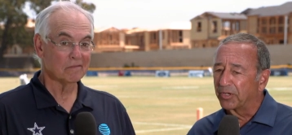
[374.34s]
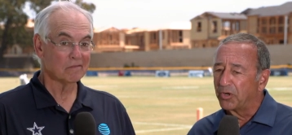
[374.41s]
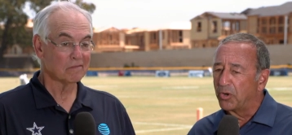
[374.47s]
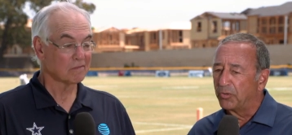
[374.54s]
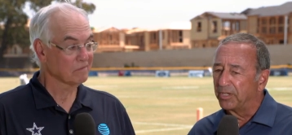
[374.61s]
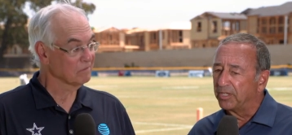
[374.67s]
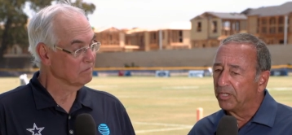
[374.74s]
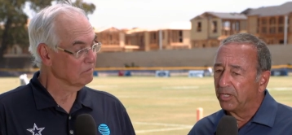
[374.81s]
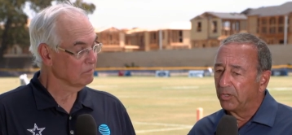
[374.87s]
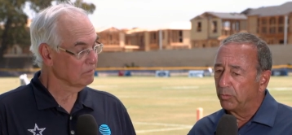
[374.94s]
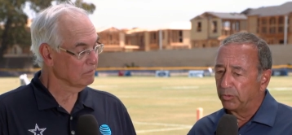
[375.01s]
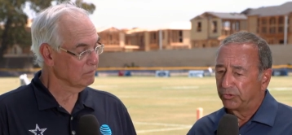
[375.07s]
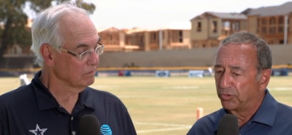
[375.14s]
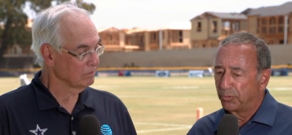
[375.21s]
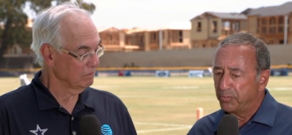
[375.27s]
Speaker 1: were going,
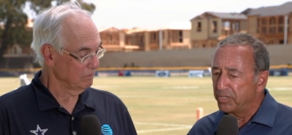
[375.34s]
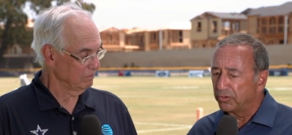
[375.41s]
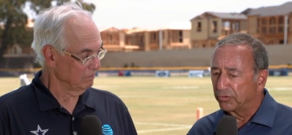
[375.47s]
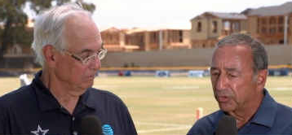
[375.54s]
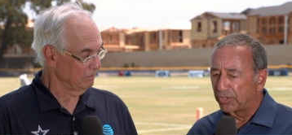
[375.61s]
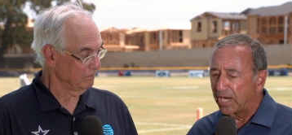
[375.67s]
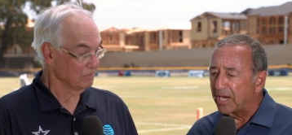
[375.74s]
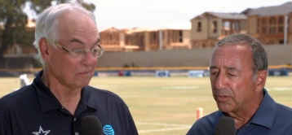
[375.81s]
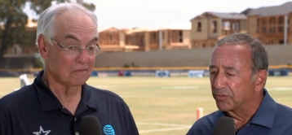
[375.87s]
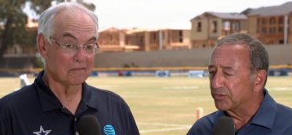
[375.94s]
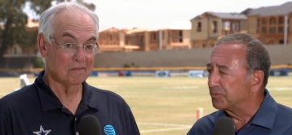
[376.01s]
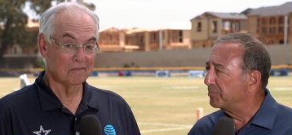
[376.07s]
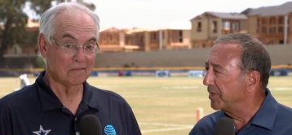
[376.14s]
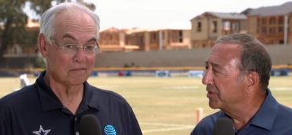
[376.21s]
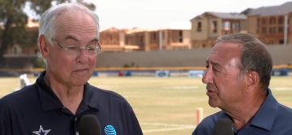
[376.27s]
well, Jameill
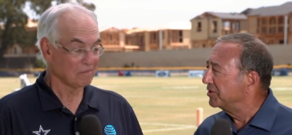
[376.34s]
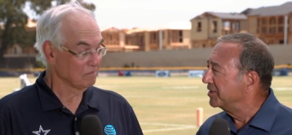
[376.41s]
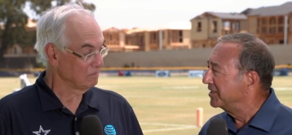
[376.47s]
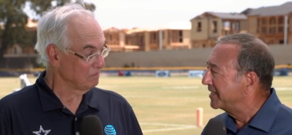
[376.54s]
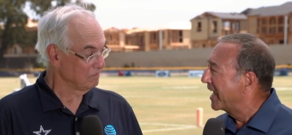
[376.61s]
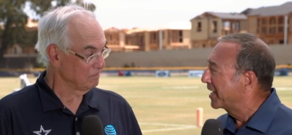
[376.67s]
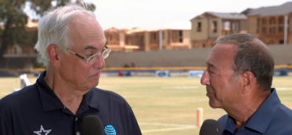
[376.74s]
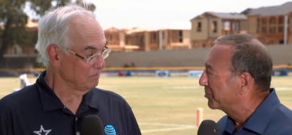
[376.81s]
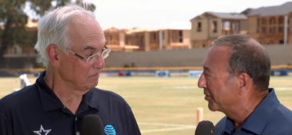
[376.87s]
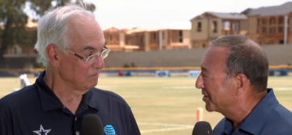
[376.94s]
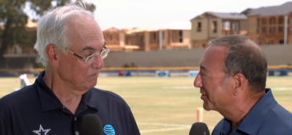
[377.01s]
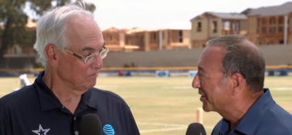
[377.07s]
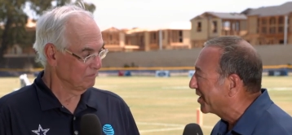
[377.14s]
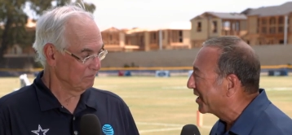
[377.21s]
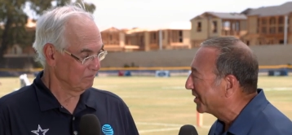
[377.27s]
Shower's better than Dak
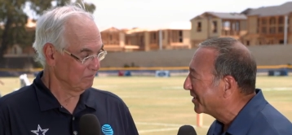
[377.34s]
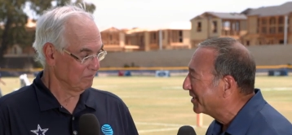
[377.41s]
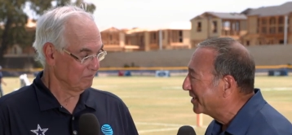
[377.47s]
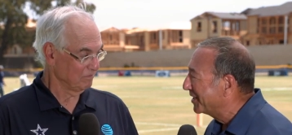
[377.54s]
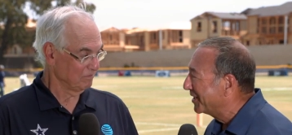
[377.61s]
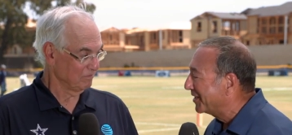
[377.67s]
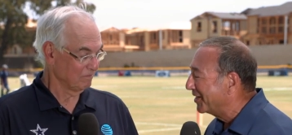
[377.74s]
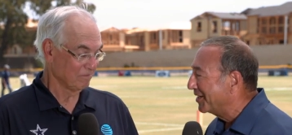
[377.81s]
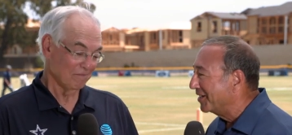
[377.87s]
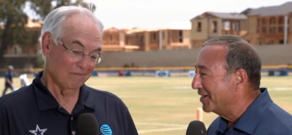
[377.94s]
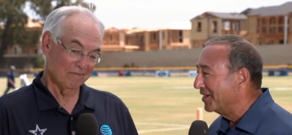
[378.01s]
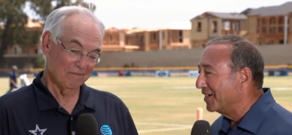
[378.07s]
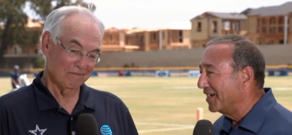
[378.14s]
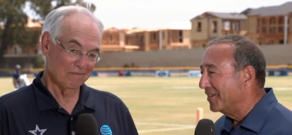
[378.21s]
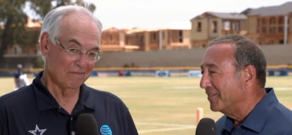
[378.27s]
Prescott.
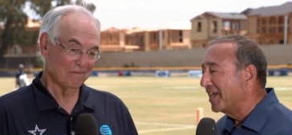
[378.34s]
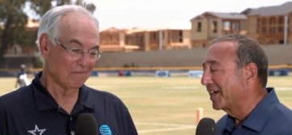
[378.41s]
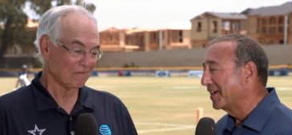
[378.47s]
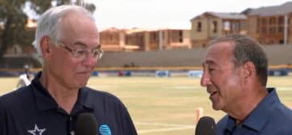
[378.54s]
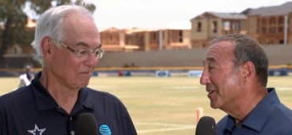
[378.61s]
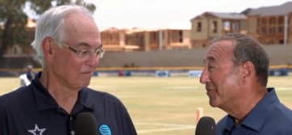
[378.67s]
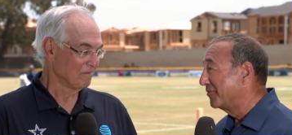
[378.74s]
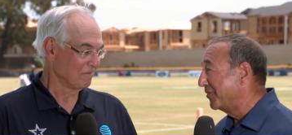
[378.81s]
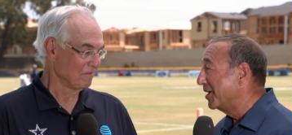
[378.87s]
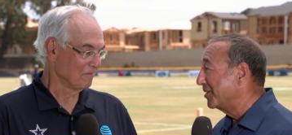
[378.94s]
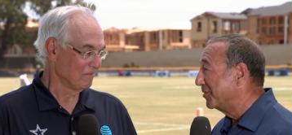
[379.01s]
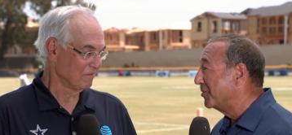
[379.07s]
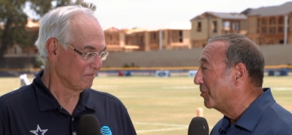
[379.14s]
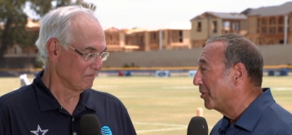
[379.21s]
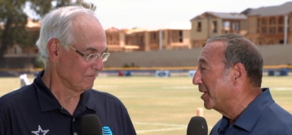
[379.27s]
Uh, and that kind of
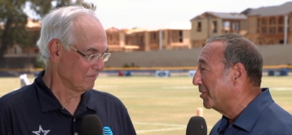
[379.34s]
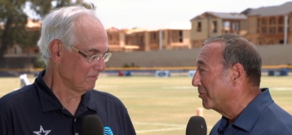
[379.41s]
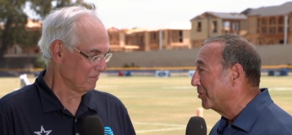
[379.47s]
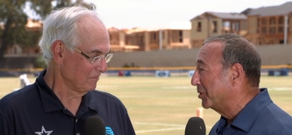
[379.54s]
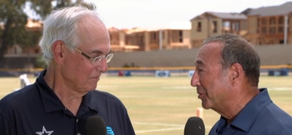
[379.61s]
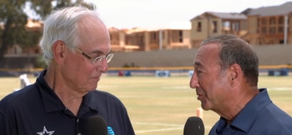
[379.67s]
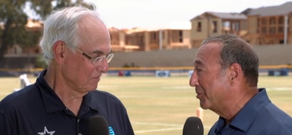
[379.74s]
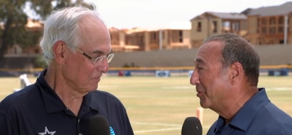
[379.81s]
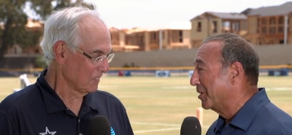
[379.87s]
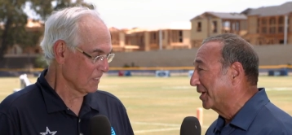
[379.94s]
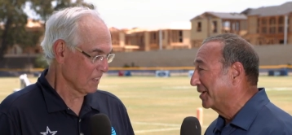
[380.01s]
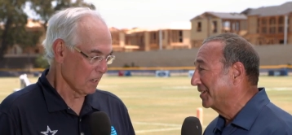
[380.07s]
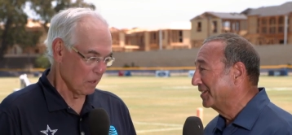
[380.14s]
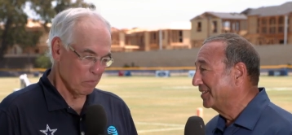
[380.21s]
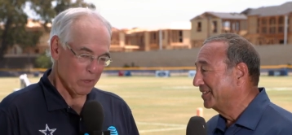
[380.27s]
faded away real quick.
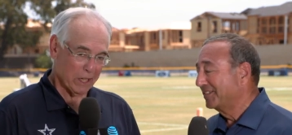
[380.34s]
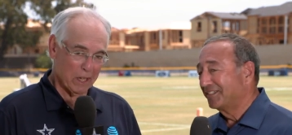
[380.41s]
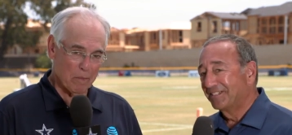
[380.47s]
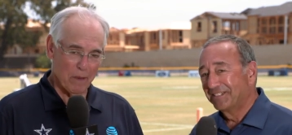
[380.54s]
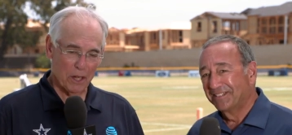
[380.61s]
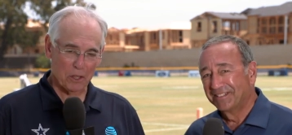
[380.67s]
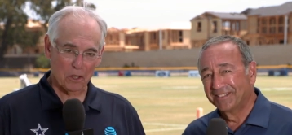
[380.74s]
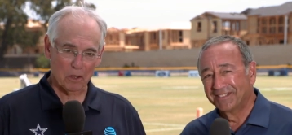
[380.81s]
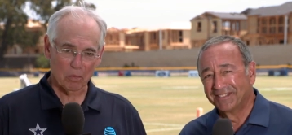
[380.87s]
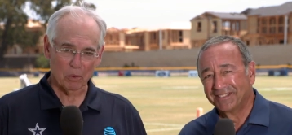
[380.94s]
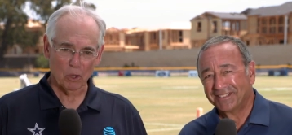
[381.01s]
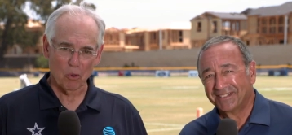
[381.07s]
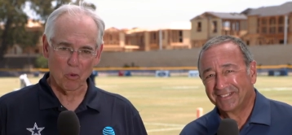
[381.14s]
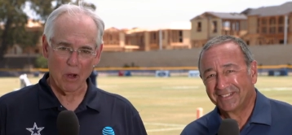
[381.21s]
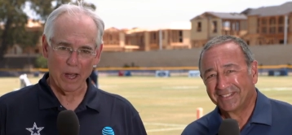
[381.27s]
Speaker 2: And Mickey mentioned the
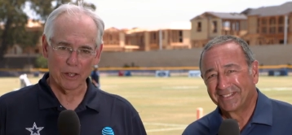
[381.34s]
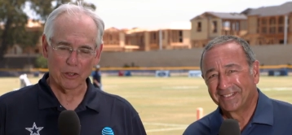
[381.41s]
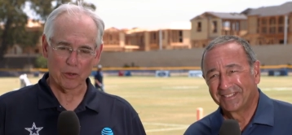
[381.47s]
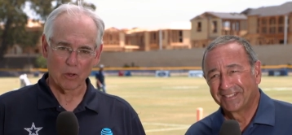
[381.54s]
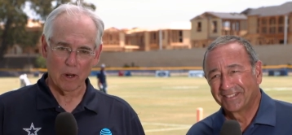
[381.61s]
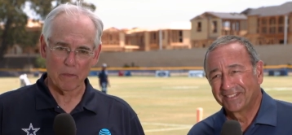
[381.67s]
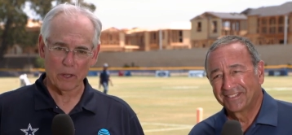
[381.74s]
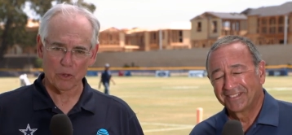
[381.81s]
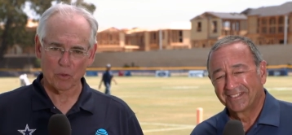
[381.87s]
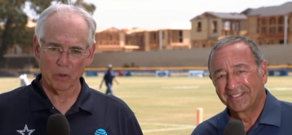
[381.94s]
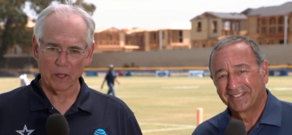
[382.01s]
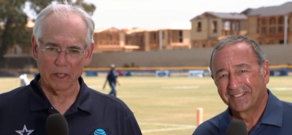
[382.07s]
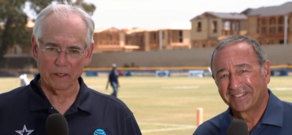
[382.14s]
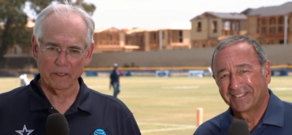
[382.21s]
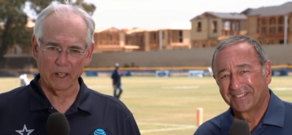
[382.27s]
blue white scrimmage. We're
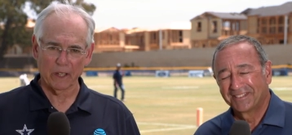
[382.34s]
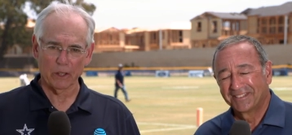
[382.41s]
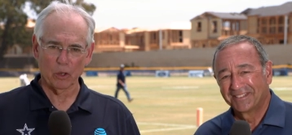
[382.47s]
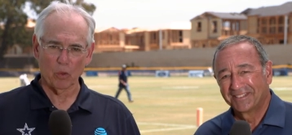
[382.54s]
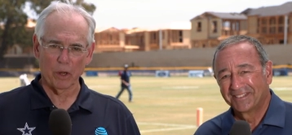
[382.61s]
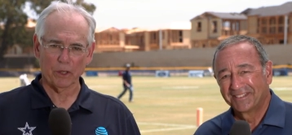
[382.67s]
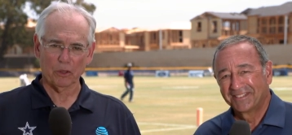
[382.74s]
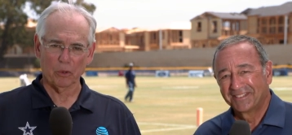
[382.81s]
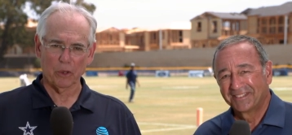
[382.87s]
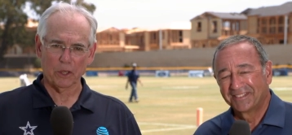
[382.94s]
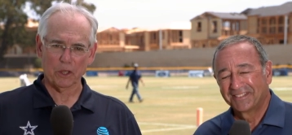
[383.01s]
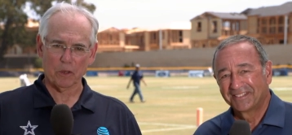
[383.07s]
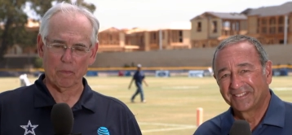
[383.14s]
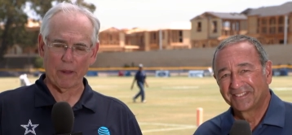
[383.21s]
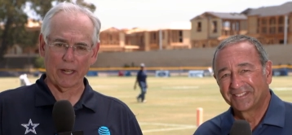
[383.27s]
going to tell you what to
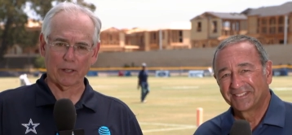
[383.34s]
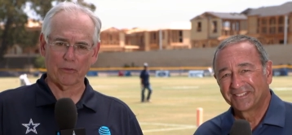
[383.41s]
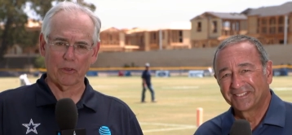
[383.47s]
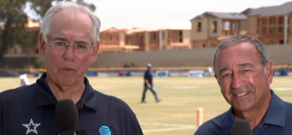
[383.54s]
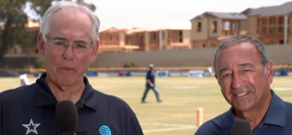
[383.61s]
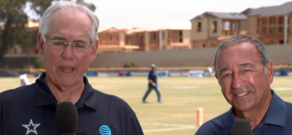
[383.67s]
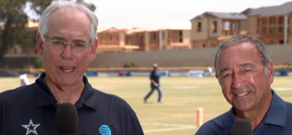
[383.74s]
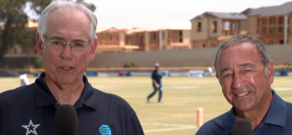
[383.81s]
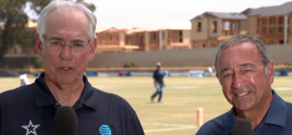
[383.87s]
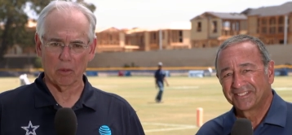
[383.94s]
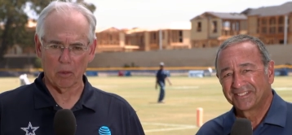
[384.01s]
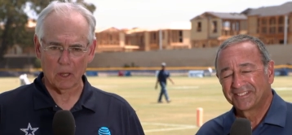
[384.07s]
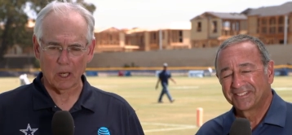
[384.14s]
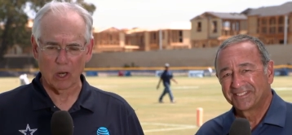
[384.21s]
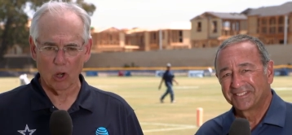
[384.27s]
expect from that
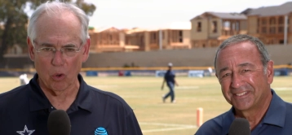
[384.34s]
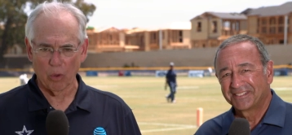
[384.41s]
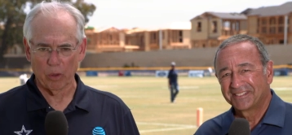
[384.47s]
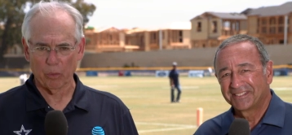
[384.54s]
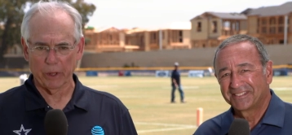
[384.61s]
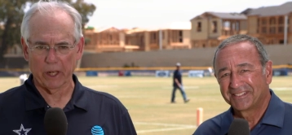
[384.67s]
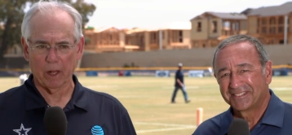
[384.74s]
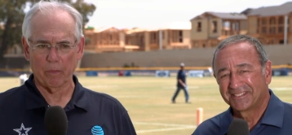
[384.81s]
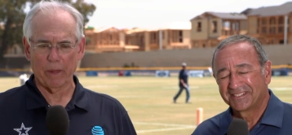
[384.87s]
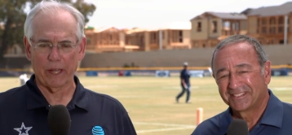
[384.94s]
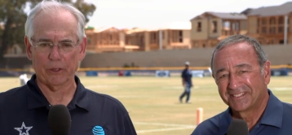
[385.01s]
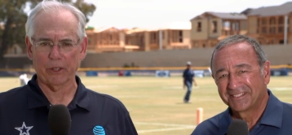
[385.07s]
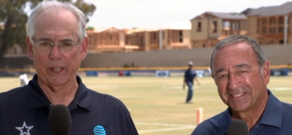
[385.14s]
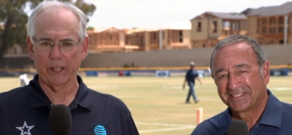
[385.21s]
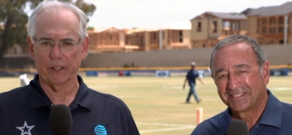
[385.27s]
tomorrow when we come back to